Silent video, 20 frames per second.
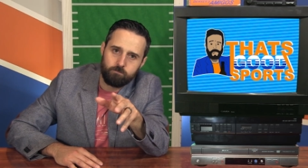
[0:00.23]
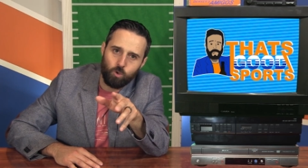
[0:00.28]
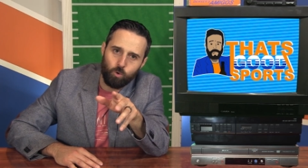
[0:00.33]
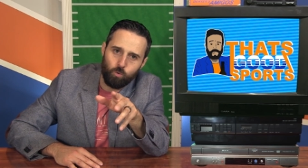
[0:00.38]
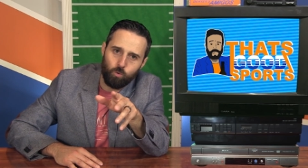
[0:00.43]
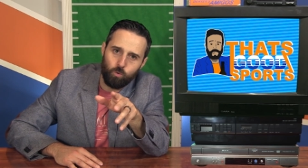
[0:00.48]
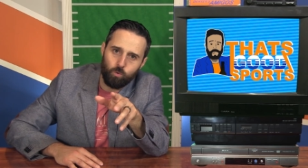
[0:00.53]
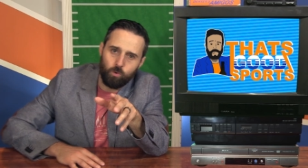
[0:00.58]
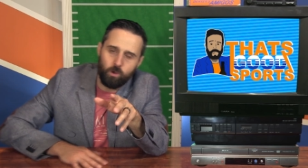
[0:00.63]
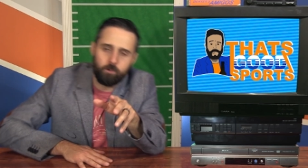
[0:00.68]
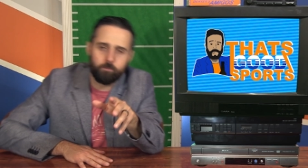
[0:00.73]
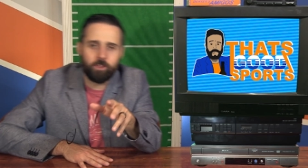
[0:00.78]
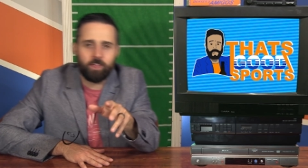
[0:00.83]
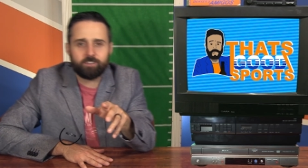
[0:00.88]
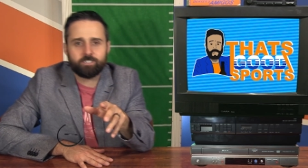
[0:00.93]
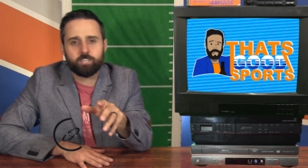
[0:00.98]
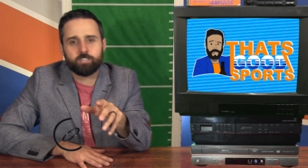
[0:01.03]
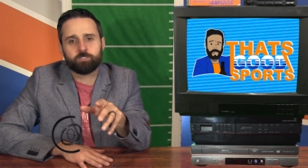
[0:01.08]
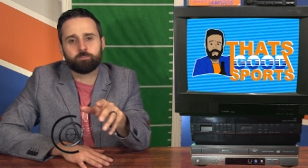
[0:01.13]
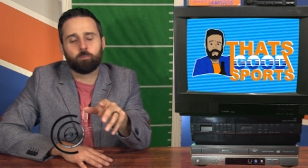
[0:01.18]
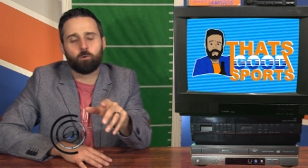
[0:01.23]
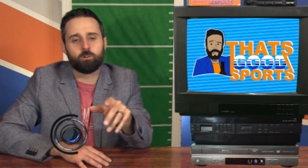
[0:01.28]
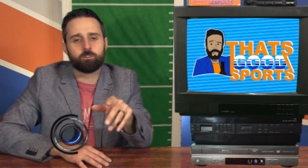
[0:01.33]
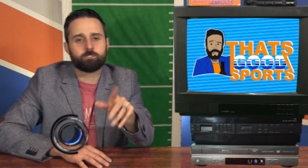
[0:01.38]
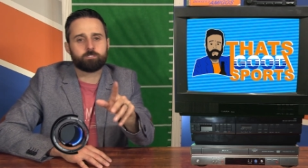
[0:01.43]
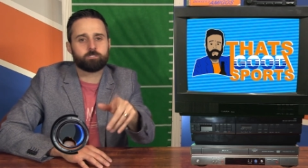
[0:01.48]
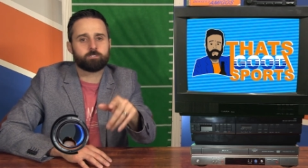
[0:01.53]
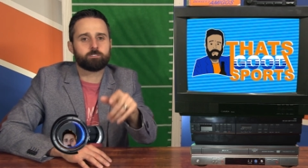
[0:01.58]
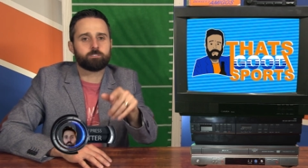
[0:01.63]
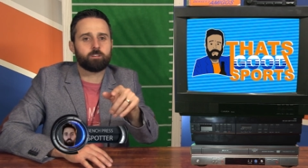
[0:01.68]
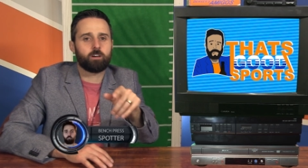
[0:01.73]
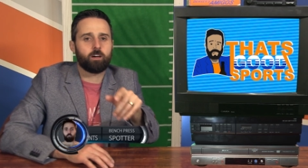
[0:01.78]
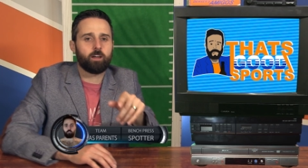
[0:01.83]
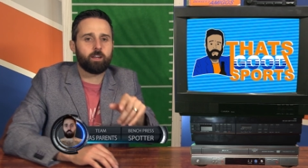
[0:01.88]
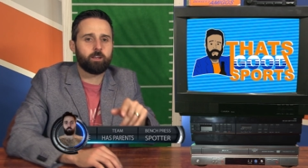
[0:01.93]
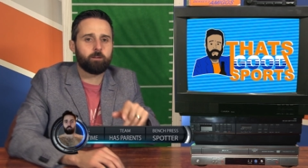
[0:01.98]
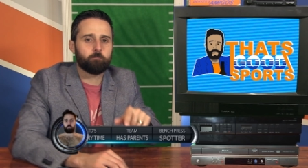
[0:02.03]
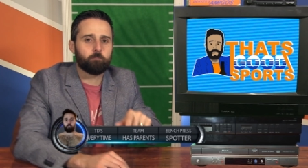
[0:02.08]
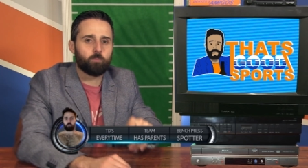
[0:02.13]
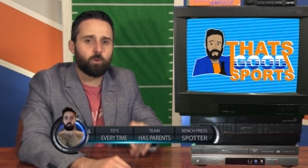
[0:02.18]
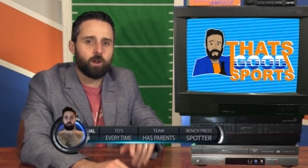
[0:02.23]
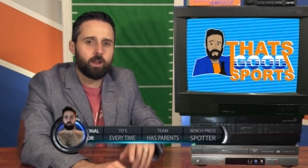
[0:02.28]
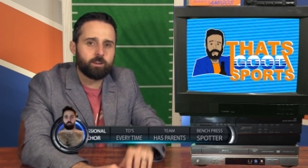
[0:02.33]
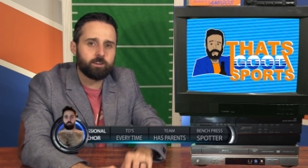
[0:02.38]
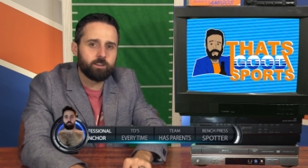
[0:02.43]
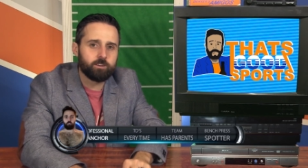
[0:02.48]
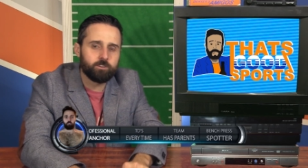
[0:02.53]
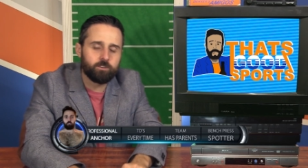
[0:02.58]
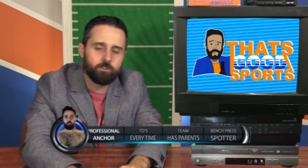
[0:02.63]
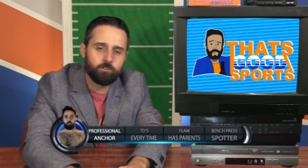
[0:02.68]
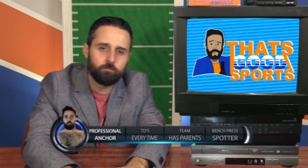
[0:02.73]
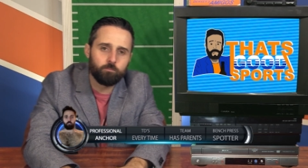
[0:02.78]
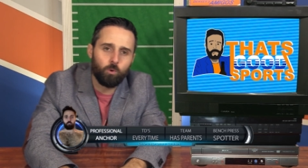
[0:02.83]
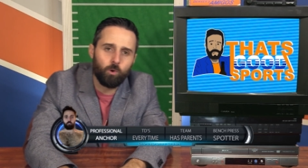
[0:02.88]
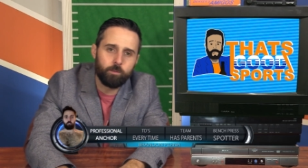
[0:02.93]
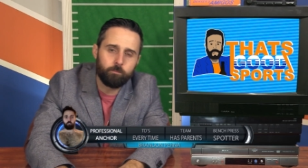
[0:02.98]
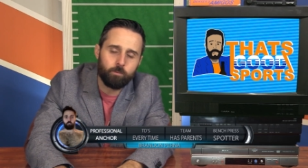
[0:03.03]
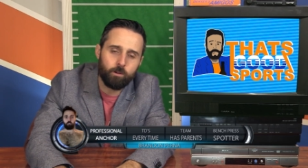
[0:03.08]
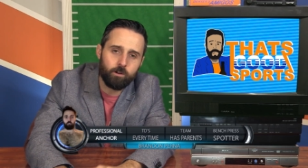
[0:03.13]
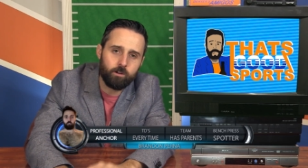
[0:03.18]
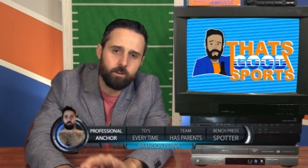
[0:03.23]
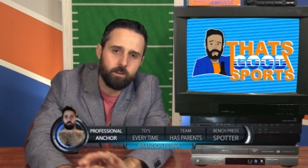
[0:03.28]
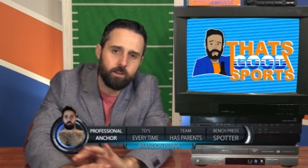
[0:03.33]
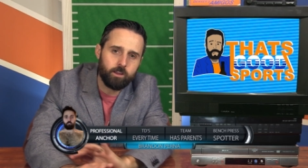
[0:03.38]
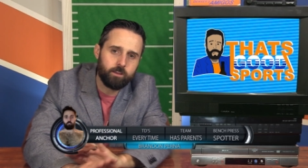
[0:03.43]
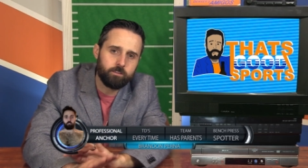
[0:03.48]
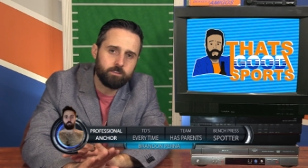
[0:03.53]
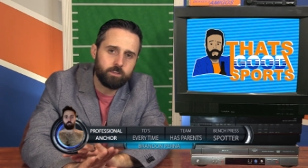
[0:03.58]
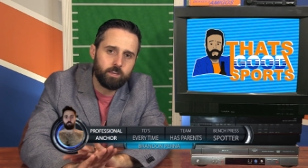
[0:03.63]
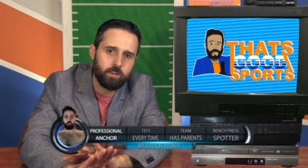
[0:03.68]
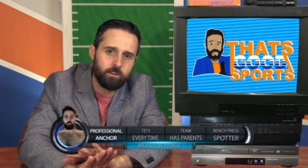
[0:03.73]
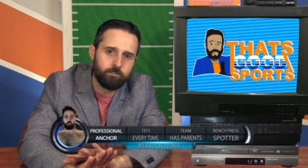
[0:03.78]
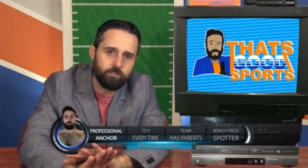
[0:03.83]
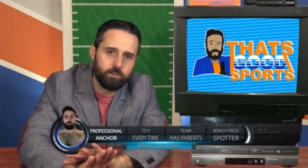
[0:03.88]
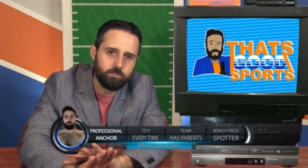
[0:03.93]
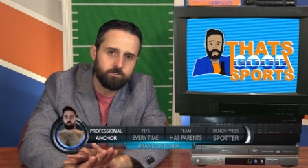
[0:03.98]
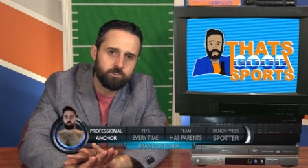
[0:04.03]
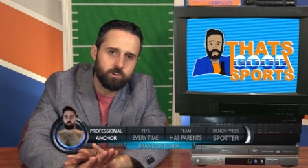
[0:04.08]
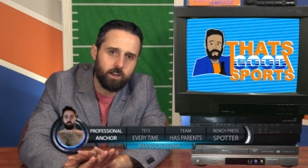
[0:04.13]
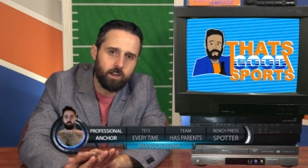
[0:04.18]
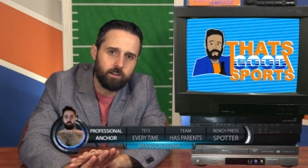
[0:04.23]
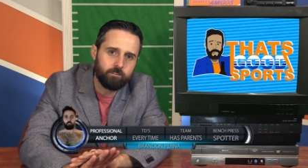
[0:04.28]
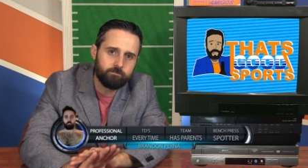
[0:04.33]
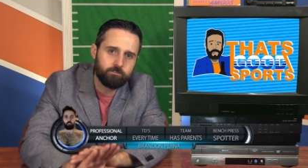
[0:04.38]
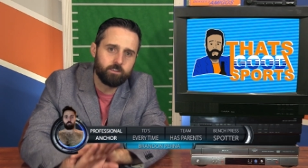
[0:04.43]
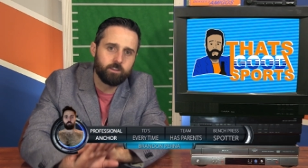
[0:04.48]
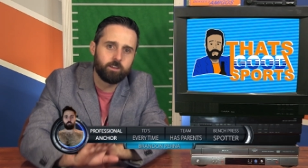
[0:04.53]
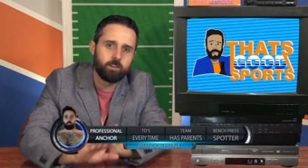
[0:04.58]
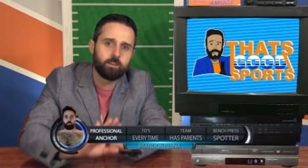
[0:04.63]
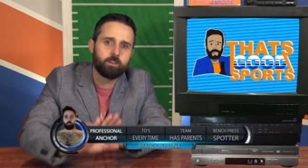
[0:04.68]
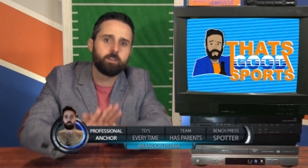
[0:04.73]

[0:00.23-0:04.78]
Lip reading: Welcome to That's Good Sports. I am Brandon Dudeboy Perna, and the NFL draft